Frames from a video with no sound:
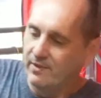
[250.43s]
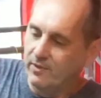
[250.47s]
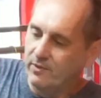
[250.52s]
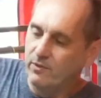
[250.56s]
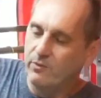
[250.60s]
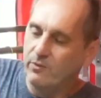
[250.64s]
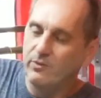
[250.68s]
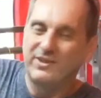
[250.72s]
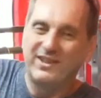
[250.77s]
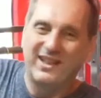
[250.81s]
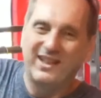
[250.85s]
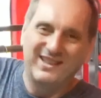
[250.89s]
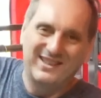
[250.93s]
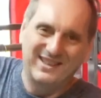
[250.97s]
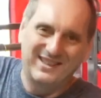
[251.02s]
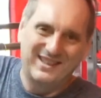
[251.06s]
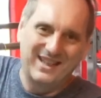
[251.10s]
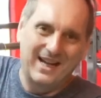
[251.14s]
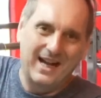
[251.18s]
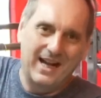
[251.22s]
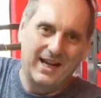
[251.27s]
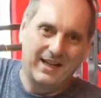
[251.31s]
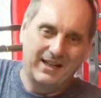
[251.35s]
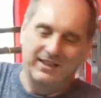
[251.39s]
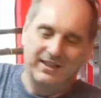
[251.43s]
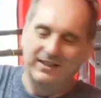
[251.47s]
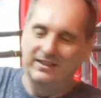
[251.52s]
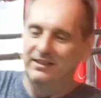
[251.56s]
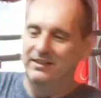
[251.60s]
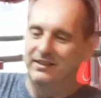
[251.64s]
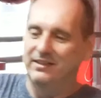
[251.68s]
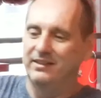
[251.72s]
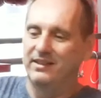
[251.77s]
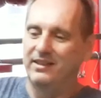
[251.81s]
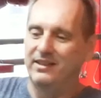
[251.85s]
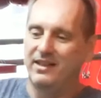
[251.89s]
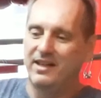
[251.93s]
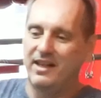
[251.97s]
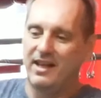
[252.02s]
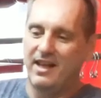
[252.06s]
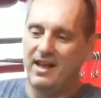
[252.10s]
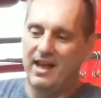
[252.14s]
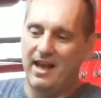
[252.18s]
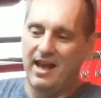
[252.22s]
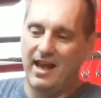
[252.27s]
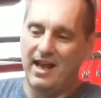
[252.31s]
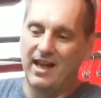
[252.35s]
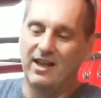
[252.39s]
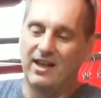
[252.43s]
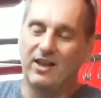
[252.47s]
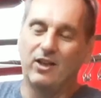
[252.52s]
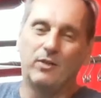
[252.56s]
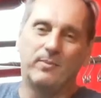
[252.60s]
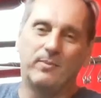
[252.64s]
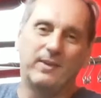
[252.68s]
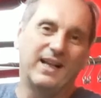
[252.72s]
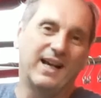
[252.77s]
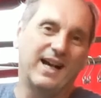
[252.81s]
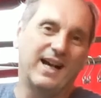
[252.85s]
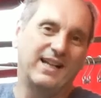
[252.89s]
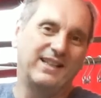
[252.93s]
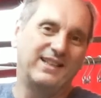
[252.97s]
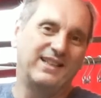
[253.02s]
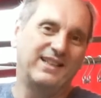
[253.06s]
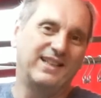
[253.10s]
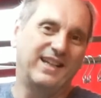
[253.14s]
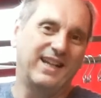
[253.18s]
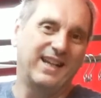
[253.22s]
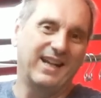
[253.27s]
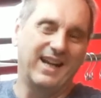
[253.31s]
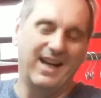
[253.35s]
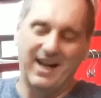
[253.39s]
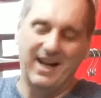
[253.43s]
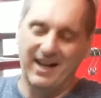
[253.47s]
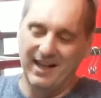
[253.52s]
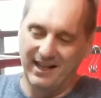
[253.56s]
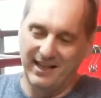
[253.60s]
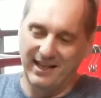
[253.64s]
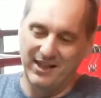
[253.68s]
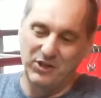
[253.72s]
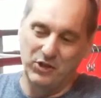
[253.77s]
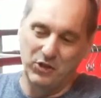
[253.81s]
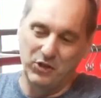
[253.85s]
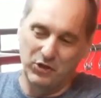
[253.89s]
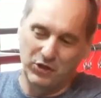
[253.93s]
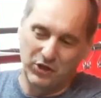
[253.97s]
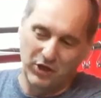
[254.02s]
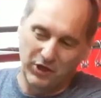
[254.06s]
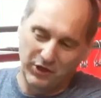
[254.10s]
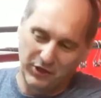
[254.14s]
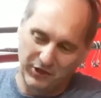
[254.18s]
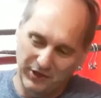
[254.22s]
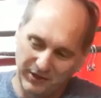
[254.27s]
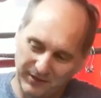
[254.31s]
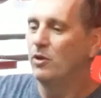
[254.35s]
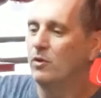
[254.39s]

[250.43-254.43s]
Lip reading: will tend to darken and a little bit harder to get out unless you soak it.